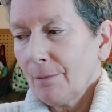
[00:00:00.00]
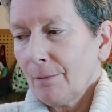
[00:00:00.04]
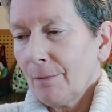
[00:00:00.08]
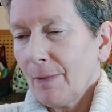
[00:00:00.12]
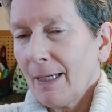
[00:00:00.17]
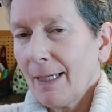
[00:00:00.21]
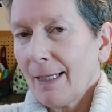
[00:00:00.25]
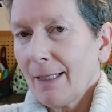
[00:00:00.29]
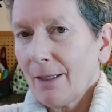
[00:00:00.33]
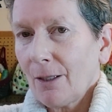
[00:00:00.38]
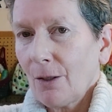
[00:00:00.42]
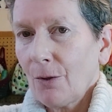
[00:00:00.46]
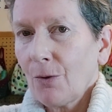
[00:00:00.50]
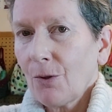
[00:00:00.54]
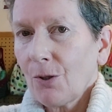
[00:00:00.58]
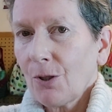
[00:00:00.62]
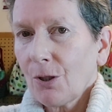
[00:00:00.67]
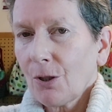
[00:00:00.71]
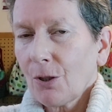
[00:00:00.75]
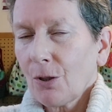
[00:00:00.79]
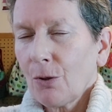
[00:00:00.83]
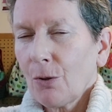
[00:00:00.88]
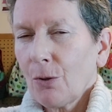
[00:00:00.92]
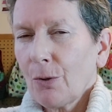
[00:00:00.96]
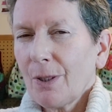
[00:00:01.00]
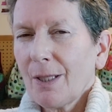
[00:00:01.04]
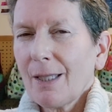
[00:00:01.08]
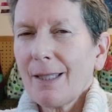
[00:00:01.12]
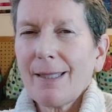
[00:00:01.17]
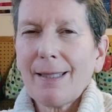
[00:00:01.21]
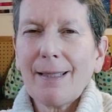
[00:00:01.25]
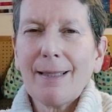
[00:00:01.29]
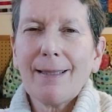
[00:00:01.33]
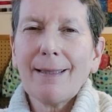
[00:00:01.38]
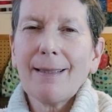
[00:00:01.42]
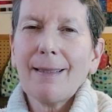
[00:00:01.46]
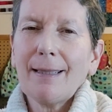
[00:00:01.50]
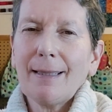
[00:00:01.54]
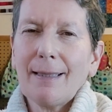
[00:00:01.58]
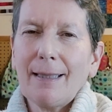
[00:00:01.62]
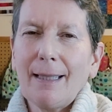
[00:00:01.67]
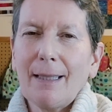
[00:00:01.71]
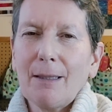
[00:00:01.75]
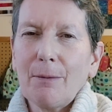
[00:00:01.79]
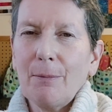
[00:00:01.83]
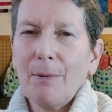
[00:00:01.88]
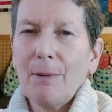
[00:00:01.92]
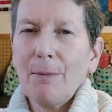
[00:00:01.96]
make those the corners, and I think
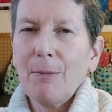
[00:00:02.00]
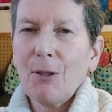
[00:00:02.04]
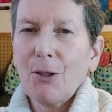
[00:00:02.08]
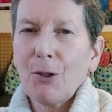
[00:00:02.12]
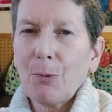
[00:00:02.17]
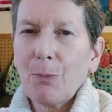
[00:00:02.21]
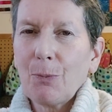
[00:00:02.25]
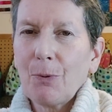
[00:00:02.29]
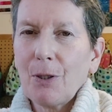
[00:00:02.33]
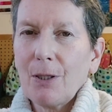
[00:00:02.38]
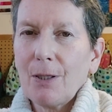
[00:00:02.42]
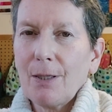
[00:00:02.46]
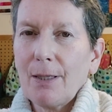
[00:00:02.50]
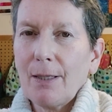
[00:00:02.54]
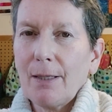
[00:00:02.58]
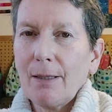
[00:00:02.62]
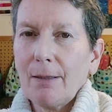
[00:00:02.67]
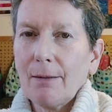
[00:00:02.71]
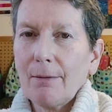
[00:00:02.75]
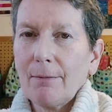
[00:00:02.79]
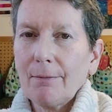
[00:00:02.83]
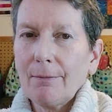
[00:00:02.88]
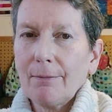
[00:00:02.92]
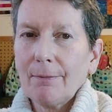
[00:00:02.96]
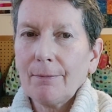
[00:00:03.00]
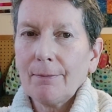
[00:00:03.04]
that'll be much prettier.